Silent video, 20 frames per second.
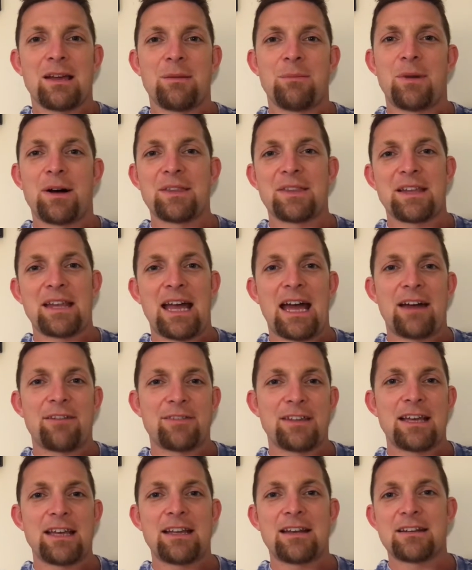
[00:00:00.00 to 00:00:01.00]
month and a
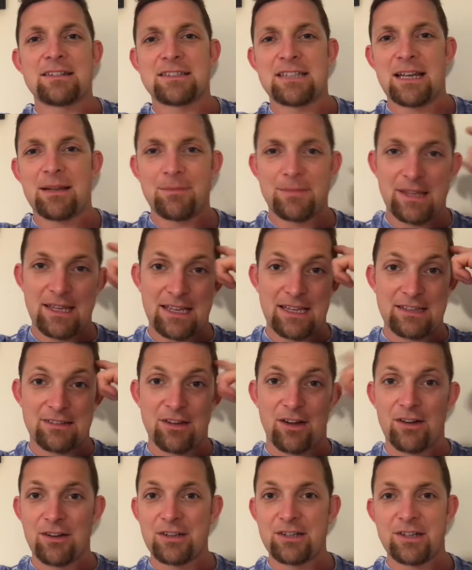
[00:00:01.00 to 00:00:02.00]
half later, same thing.
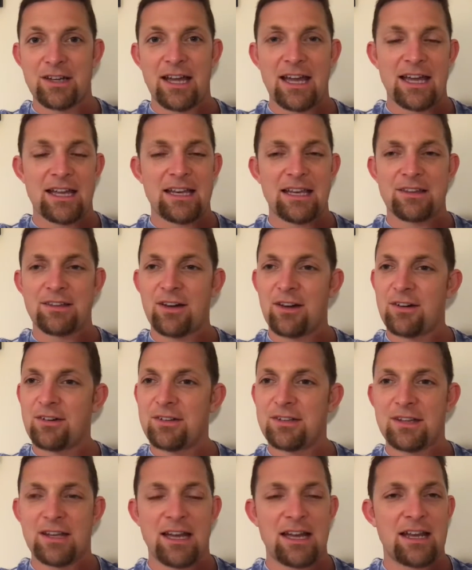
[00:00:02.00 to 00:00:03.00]
It's all in your head. It's all
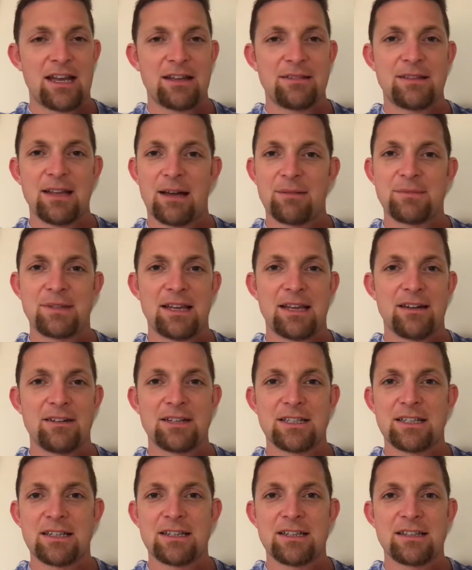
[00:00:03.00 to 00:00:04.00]
in your head. I'm
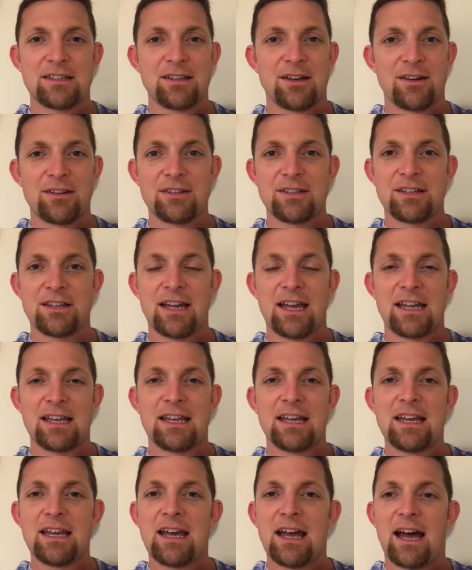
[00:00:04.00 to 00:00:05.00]
telling you, it's all in your head.
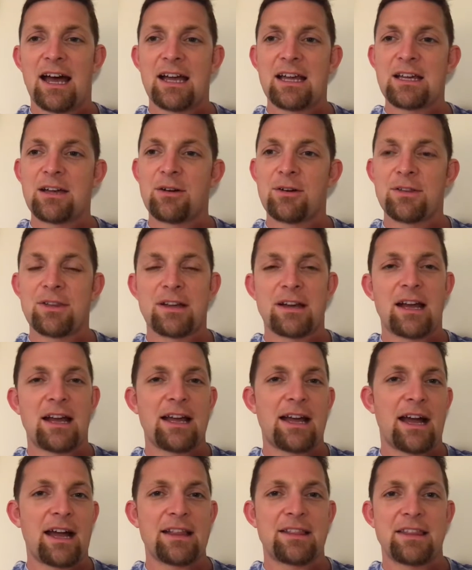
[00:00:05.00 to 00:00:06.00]
I go there.
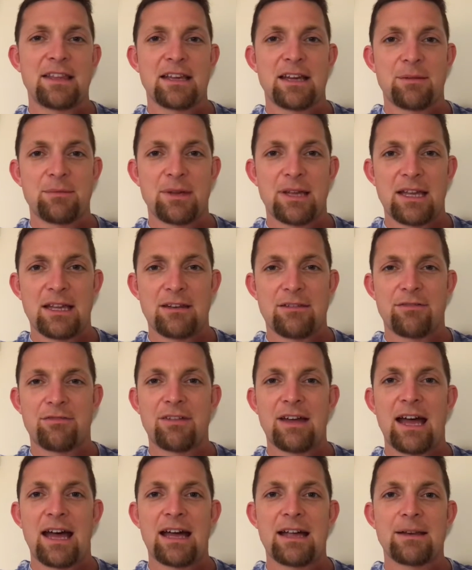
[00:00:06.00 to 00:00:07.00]
I think I'm getting
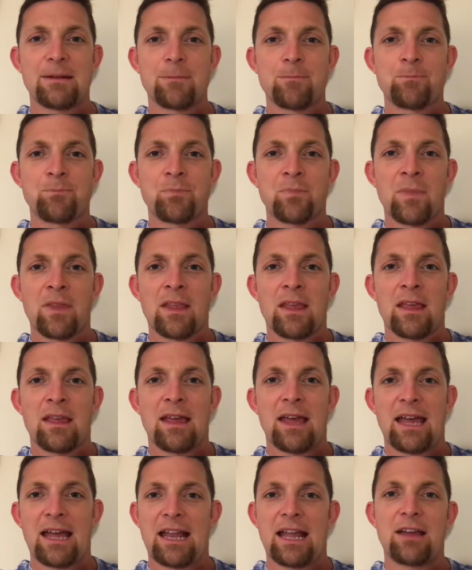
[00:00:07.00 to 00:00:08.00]
fat,
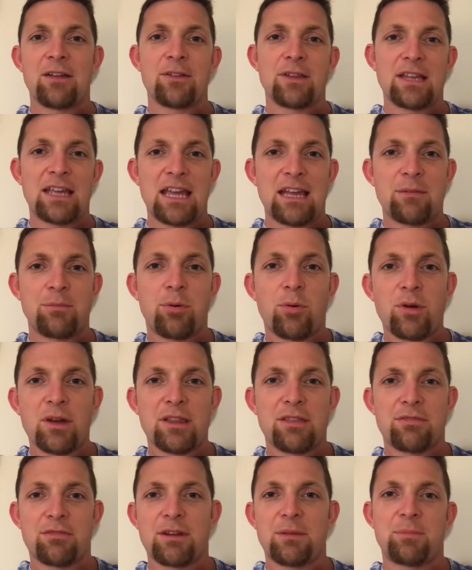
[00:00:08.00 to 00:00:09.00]
and I only gained
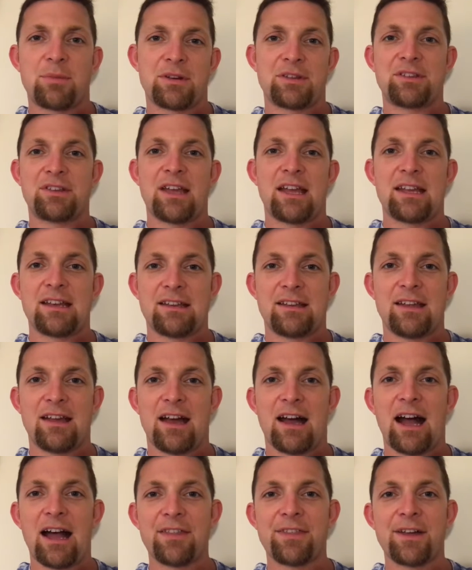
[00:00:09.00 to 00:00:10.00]
0.3%.
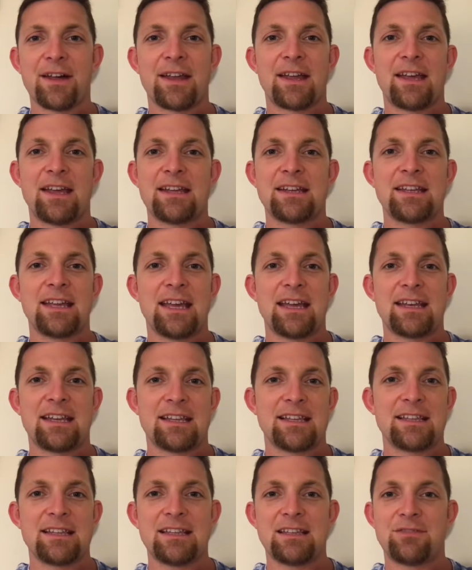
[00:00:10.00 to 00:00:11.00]
I thought I had gained
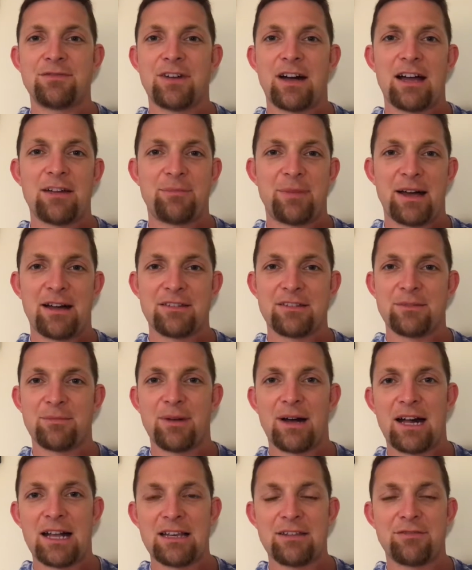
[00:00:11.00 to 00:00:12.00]
at least 5 pounds of
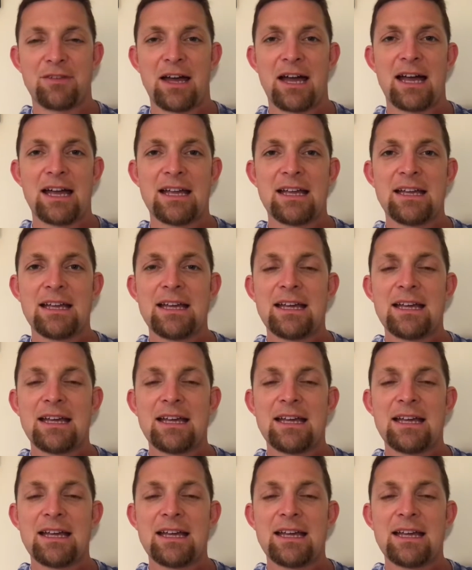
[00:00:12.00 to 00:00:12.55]
body fat,